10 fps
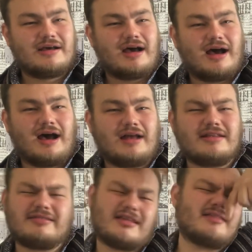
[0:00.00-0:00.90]

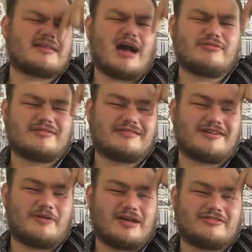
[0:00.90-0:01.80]
Does this count as a
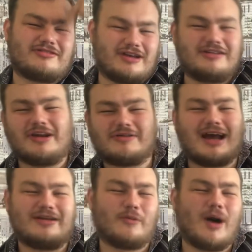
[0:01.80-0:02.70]
question? You know,
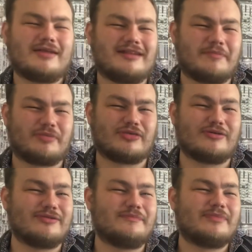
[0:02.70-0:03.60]
kind of winding up
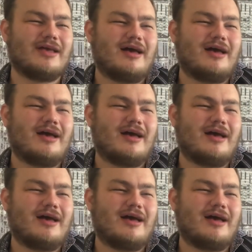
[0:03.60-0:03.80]
Thorn.